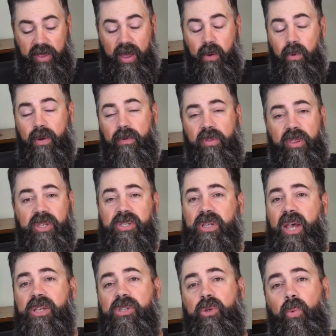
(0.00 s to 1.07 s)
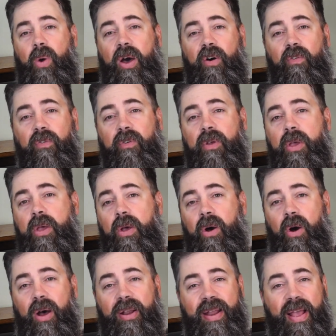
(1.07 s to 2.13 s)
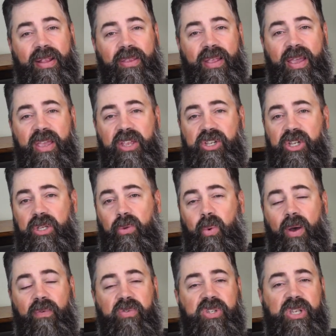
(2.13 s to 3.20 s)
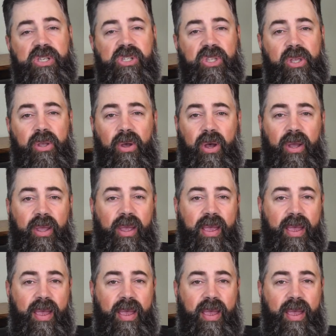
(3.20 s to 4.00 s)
I went with a size 12 on that Daiichi 1260 hook,